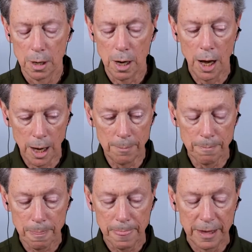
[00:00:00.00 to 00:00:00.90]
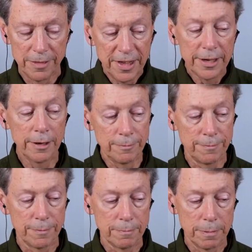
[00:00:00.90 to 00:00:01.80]
um, you think
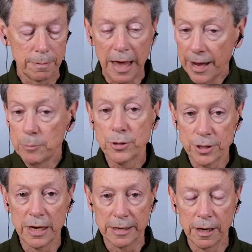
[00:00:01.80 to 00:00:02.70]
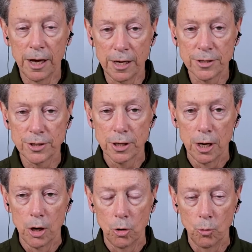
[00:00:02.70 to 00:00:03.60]
of animals like us,
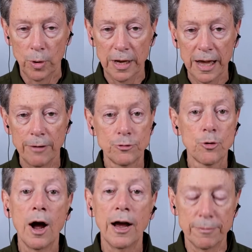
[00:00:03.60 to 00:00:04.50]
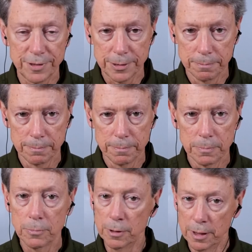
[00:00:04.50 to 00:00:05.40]
we have drives,
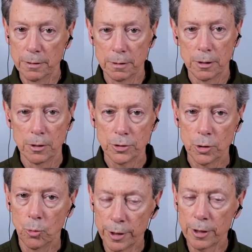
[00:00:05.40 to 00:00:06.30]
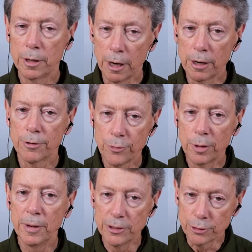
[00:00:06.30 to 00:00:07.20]
right? So, what are our three
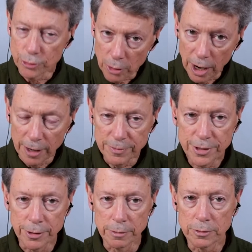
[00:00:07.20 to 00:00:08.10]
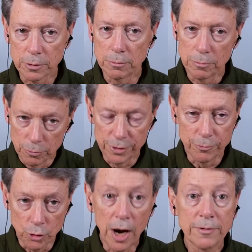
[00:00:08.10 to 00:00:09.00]
major drives? They're
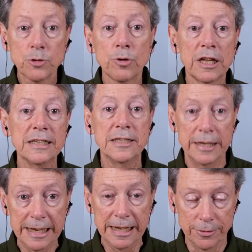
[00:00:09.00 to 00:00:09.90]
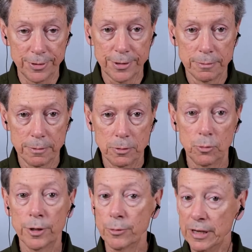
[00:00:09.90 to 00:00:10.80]
drives relate to needs.
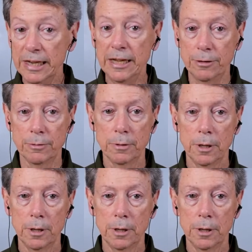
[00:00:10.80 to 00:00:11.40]
What do we need?